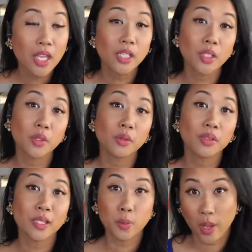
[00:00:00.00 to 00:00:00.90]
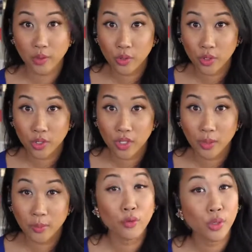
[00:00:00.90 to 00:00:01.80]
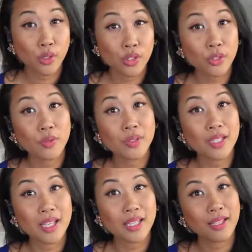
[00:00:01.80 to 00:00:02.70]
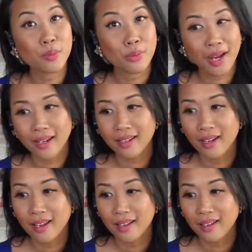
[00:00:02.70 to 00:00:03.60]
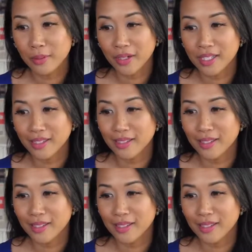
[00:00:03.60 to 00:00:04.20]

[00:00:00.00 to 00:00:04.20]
to land sponsorships for your shows as well as brand collaboration.